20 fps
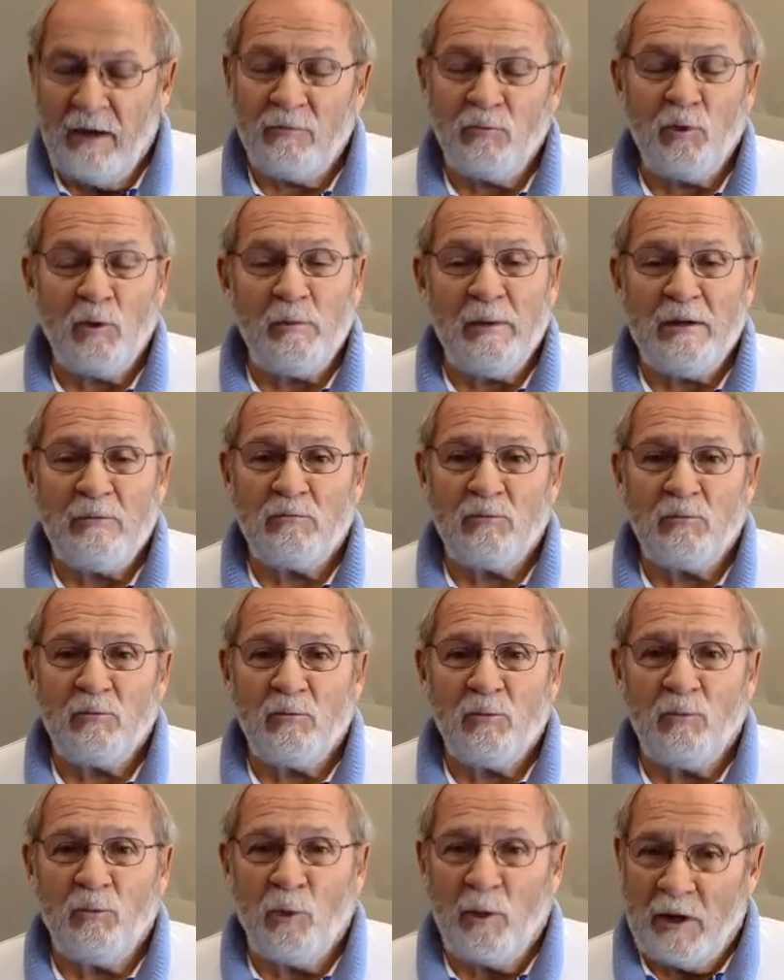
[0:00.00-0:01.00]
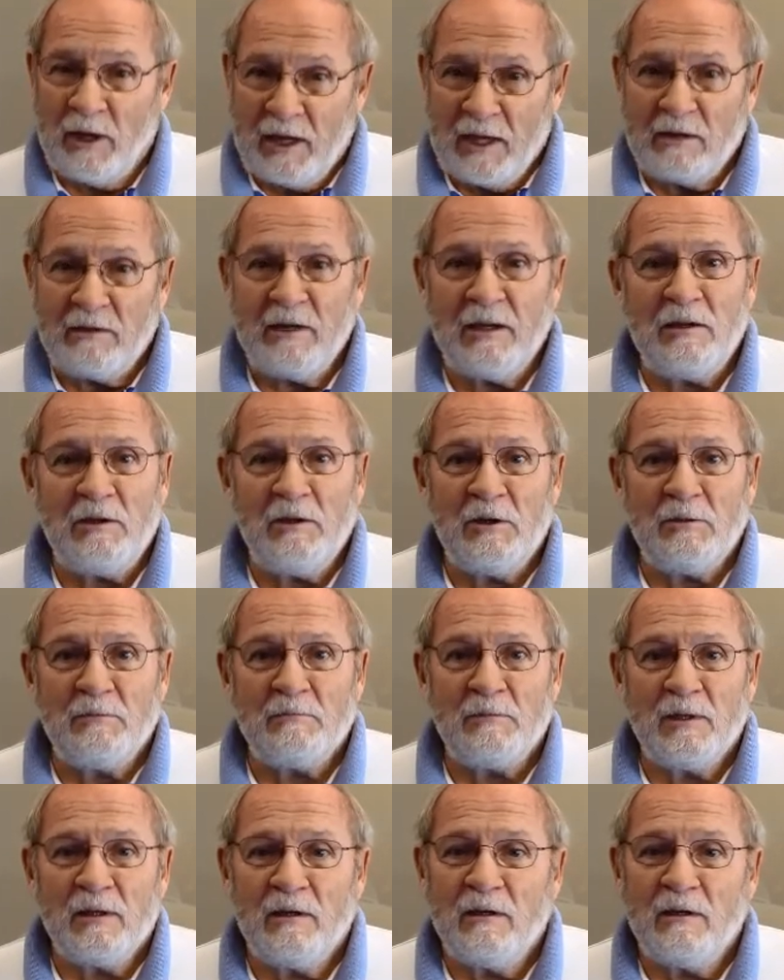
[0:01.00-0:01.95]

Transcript: have to admit, when I get done here,